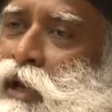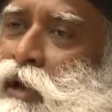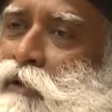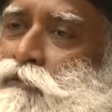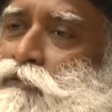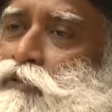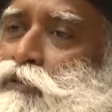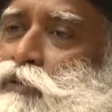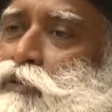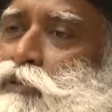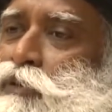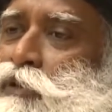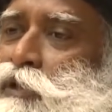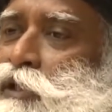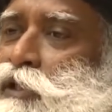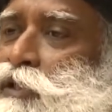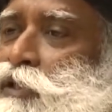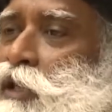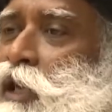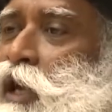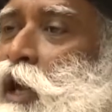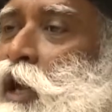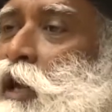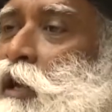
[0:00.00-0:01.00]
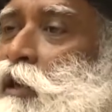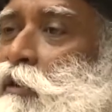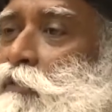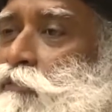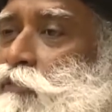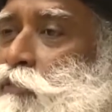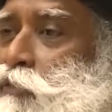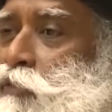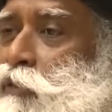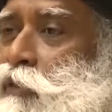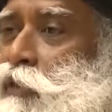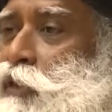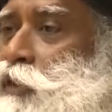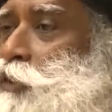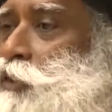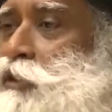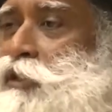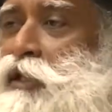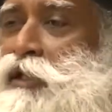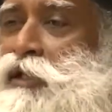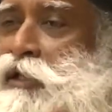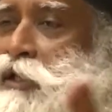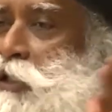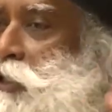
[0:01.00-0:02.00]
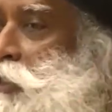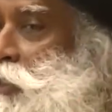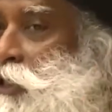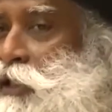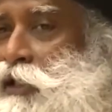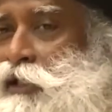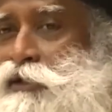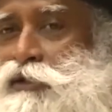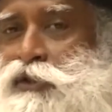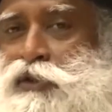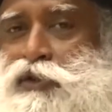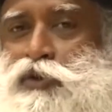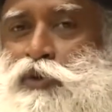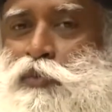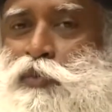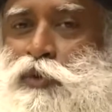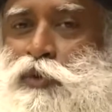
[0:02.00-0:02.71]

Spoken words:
a few years ahead of you and suddenly he is a